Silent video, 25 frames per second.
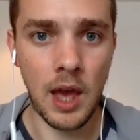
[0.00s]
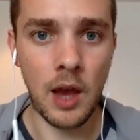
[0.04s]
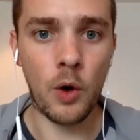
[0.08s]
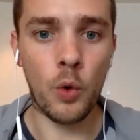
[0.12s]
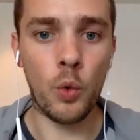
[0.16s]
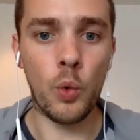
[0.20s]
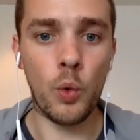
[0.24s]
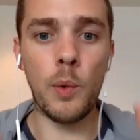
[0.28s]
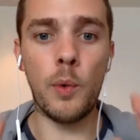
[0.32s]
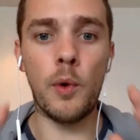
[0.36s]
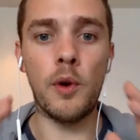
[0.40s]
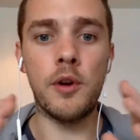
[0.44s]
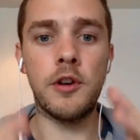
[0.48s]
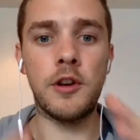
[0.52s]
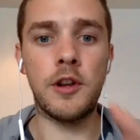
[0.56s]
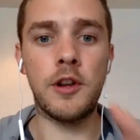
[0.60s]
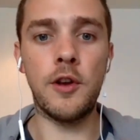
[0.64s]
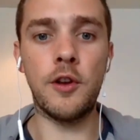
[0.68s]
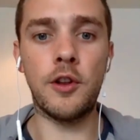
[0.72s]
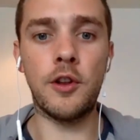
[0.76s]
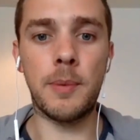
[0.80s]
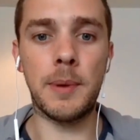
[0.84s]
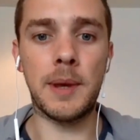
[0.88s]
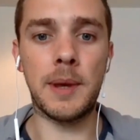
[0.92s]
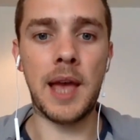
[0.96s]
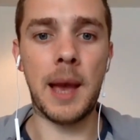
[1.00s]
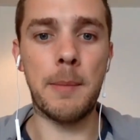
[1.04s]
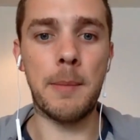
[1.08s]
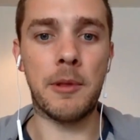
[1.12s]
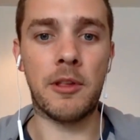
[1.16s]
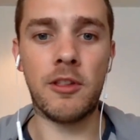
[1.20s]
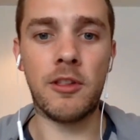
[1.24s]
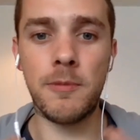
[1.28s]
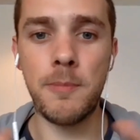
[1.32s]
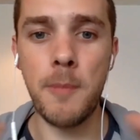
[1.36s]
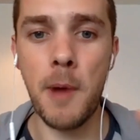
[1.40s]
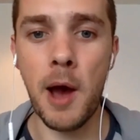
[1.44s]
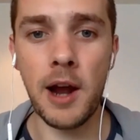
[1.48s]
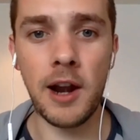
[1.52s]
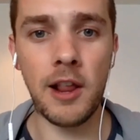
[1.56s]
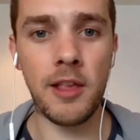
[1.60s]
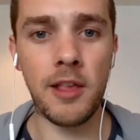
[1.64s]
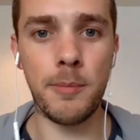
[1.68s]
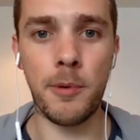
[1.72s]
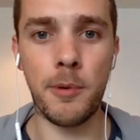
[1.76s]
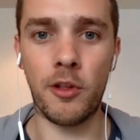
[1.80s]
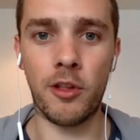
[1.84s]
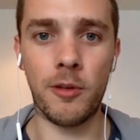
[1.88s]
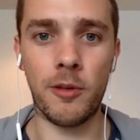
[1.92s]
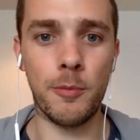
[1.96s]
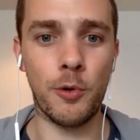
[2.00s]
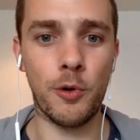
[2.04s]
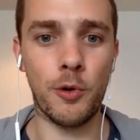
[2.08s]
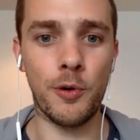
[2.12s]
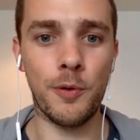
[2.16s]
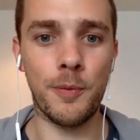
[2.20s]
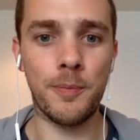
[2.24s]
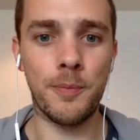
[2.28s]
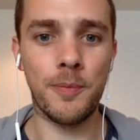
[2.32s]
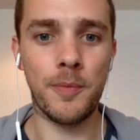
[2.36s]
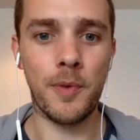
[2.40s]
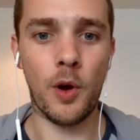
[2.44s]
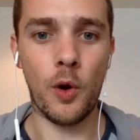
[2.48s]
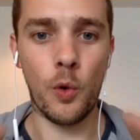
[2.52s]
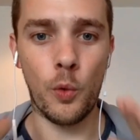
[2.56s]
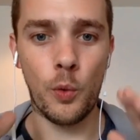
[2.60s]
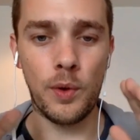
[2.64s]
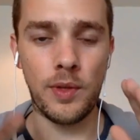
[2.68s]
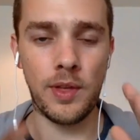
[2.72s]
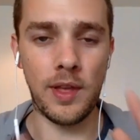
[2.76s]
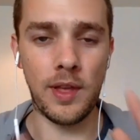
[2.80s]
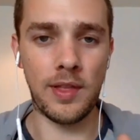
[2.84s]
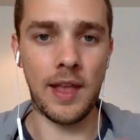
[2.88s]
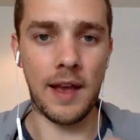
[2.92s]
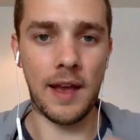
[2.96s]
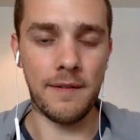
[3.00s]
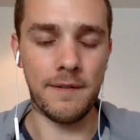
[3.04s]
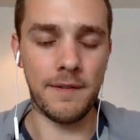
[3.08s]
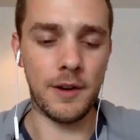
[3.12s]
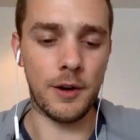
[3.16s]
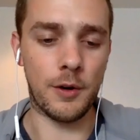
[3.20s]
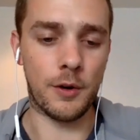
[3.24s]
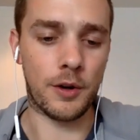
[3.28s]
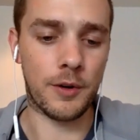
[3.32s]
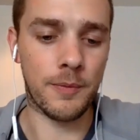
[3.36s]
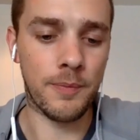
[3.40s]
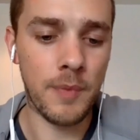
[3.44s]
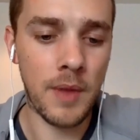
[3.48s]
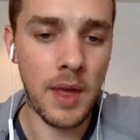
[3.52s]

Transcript: We want you to become as smart as possible within that field.